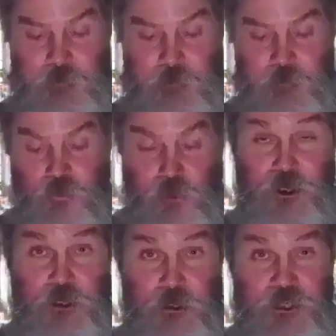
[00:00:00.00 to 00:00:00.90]
The
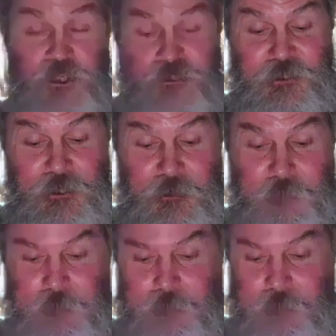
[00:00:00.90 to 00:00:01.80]
Hebrew
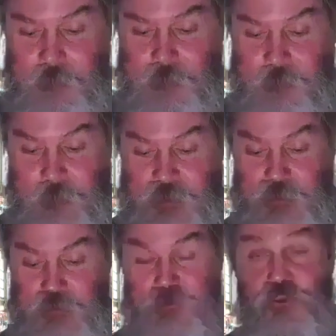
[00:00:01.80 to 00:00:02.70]
word
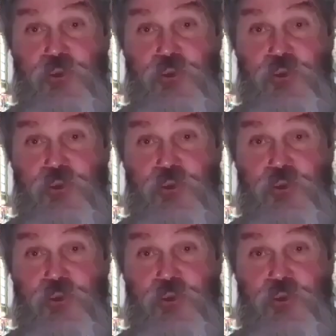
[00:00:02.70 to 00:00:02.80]
Edom